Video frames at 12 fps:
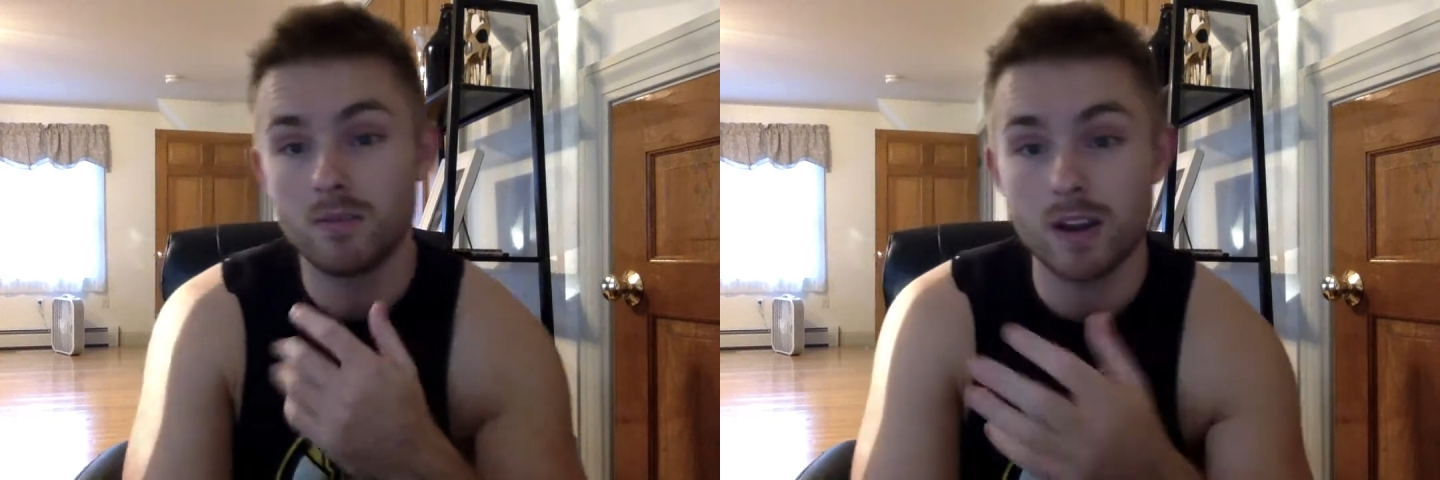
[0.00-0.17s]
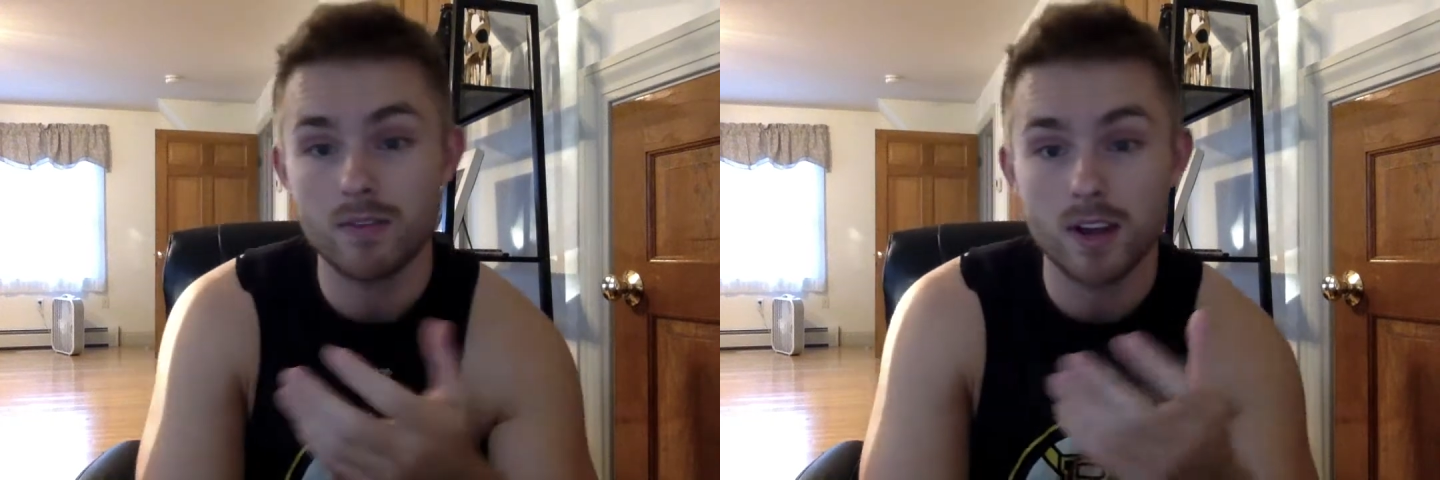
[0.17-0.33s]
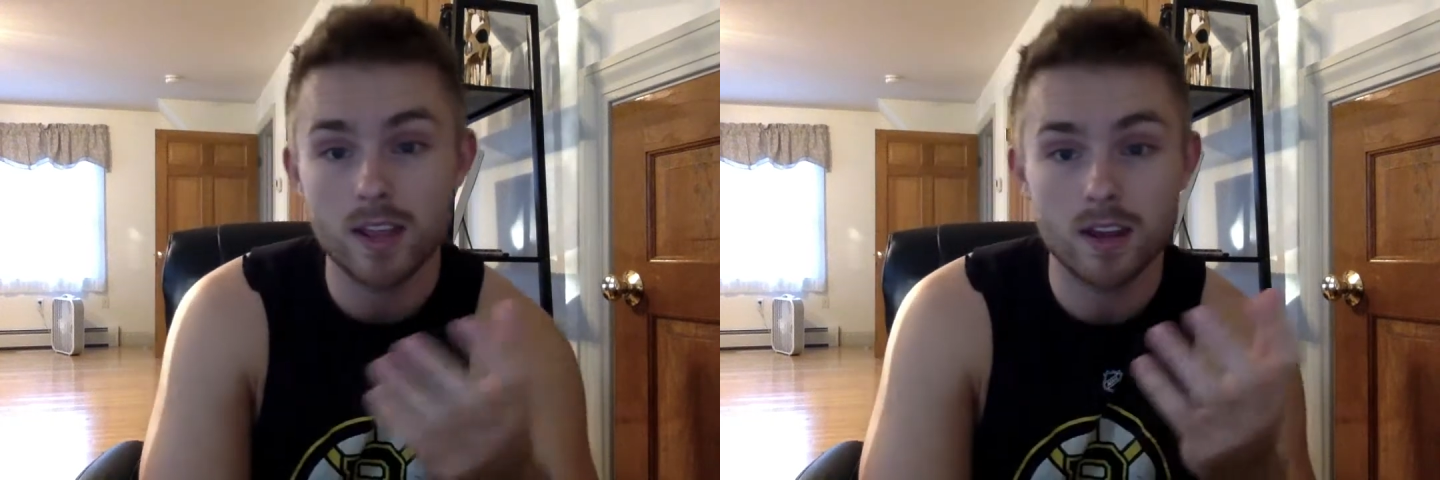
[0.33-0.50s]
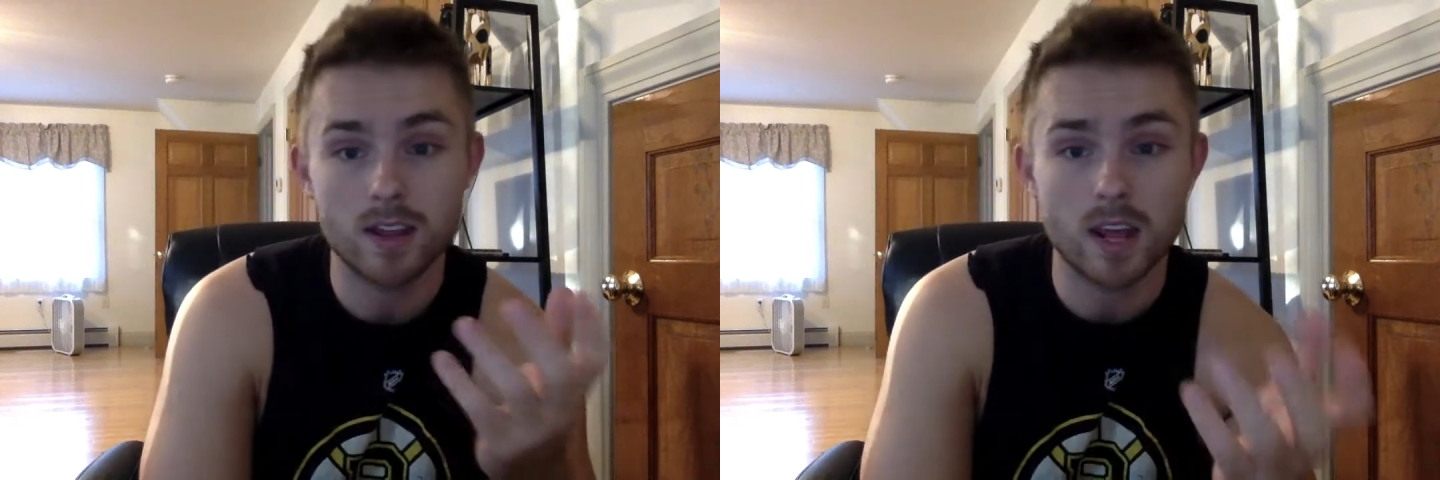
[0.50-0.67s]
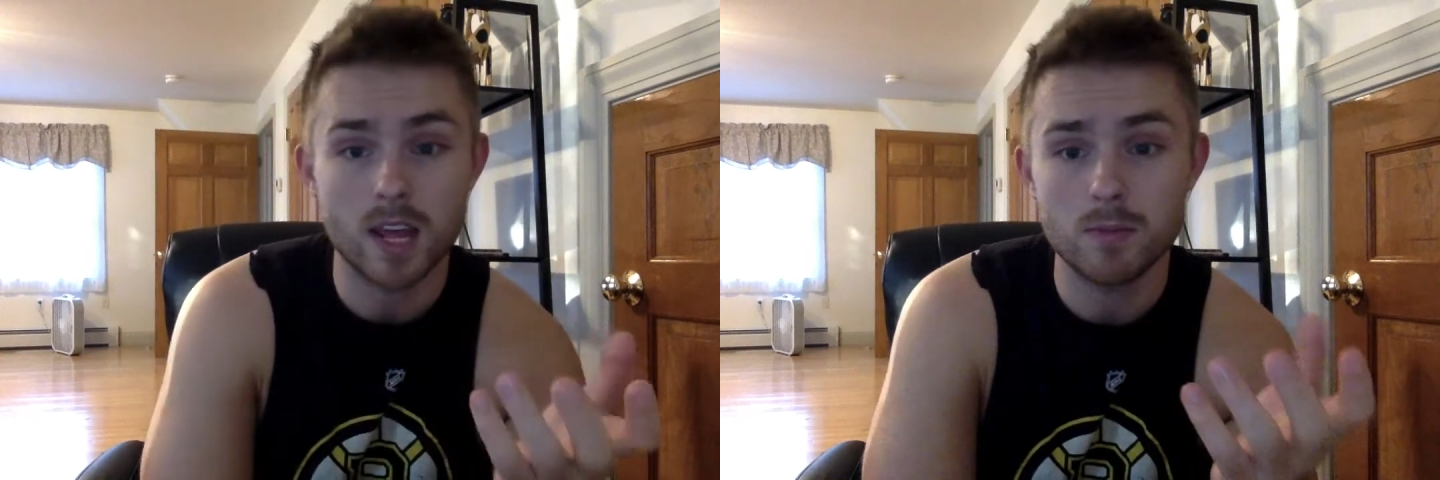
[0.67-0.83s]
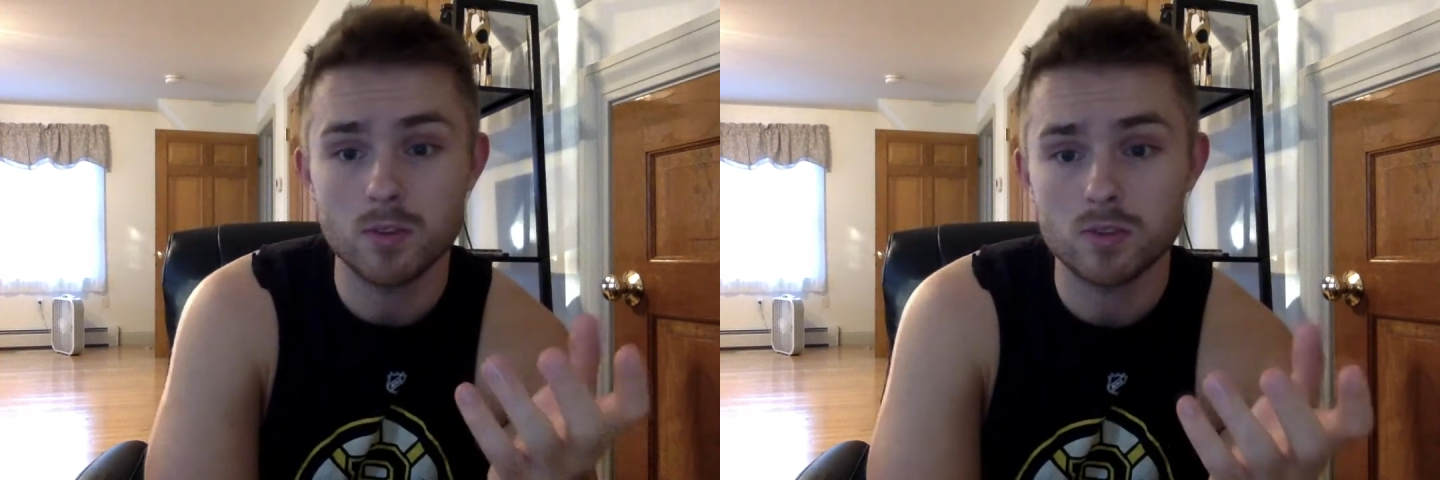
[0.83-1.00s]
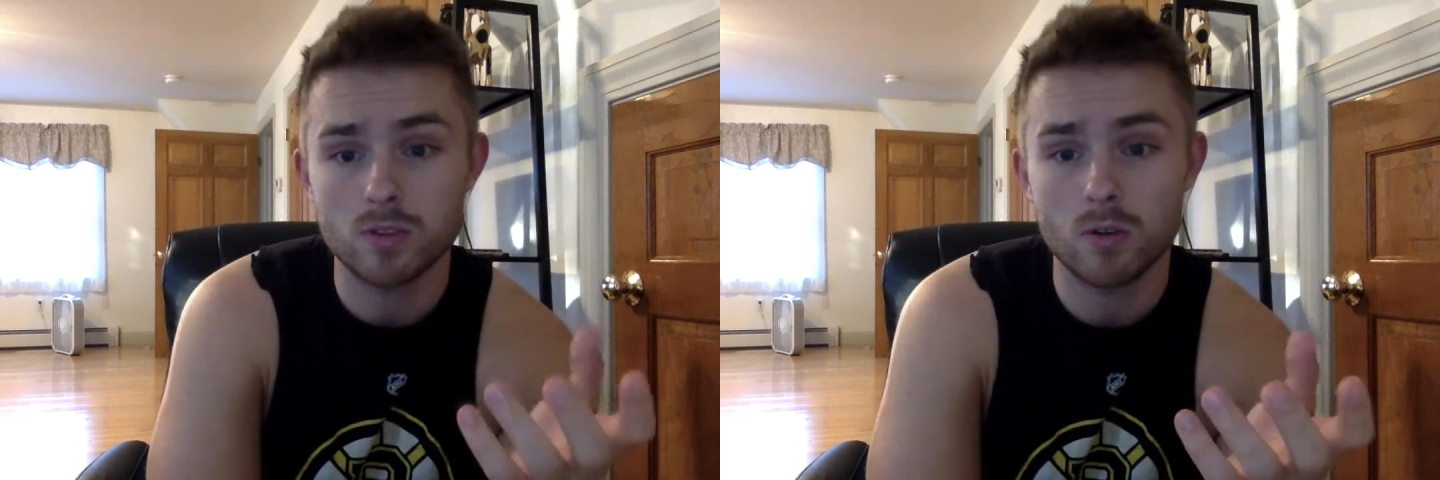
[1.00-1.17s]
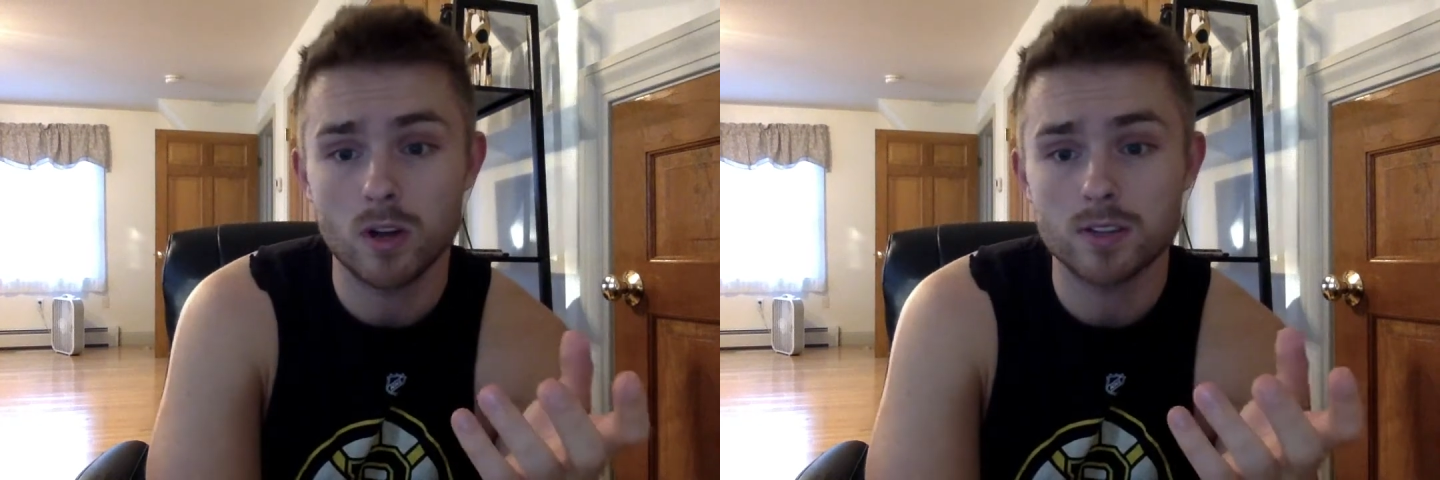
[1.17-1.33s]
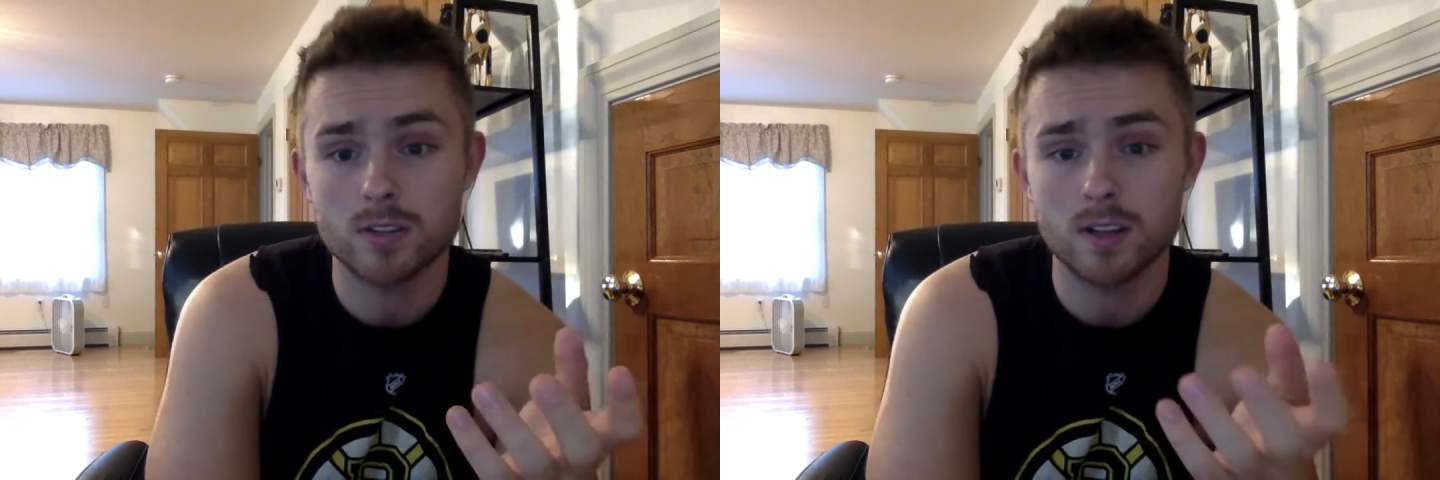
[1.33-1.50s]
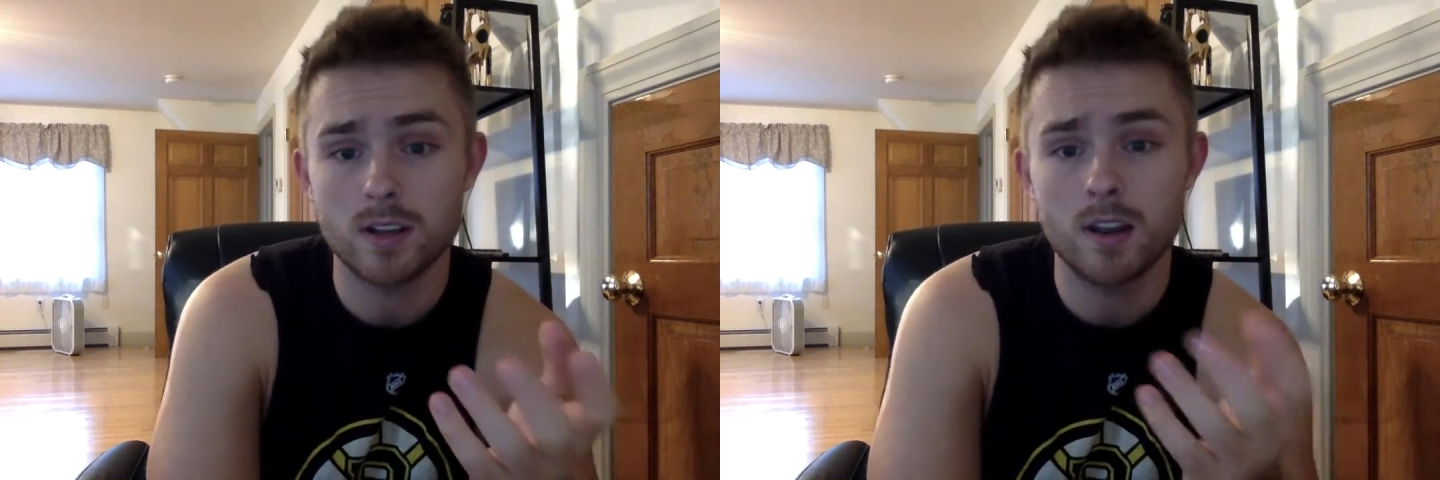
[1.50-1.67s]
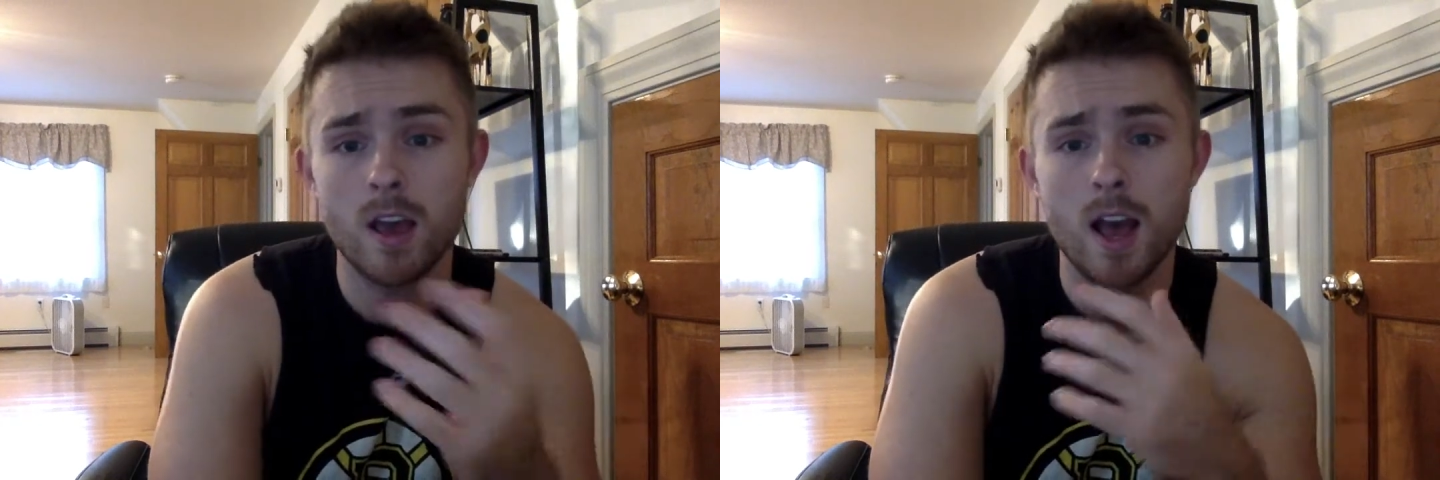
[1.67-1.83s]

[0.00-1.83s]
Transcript: whenever I get game use requests in.